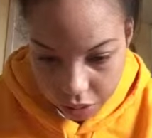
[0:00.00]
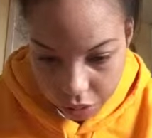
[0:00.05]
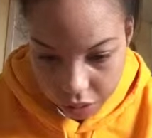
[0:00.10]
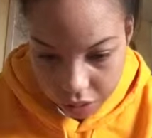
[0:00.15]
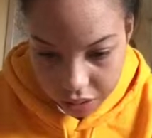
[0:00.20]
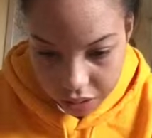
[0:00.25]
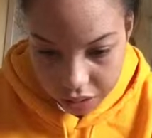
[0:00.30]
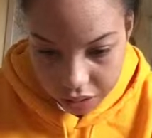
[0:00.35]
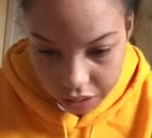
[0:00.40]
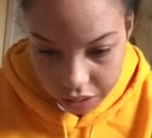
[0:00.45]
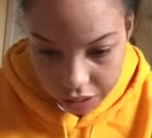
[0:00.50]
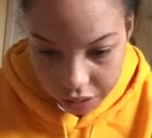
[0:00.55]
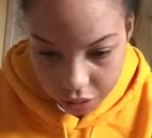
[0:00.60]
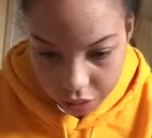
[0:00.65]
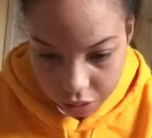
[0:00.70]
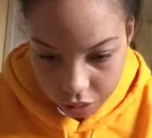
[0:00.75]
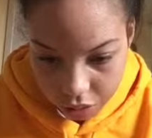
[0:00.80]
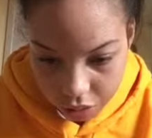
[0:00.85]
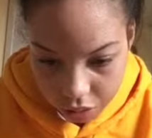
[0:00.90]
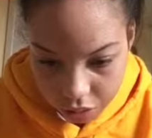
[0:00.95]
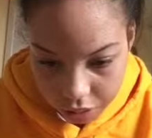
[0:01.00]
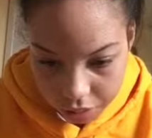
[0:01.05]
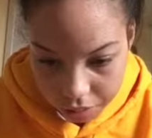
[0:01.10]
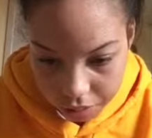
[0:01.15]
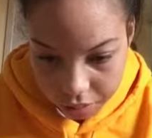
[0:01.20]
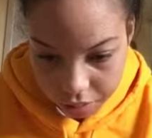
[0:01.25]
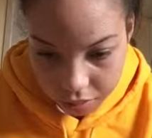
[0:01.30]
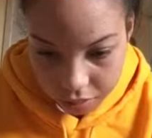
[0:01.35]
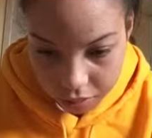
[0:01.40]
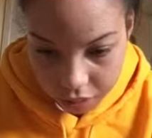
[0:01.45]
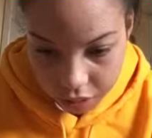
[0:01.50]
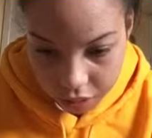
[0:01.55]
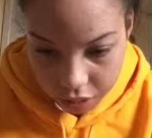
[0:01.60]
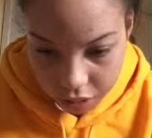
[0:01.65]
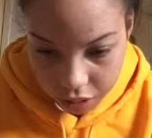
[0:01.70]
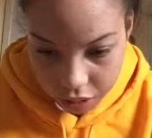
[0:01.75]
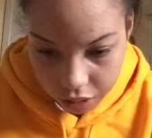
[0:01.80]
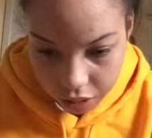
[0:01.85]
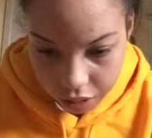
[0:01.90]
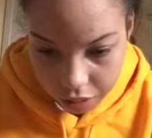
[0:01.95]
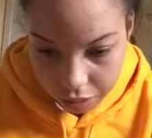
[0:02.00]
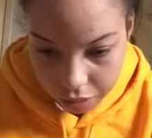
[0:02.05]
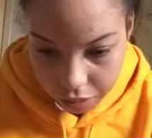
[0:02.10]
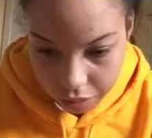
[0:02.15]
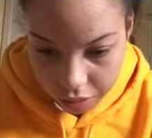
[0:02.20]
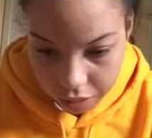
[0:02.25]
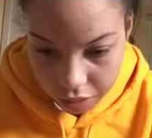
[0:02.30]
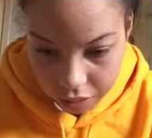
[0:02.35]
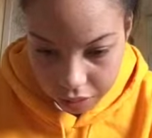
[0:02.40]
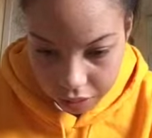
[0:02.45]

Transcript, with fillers: What did I do? Um. Um.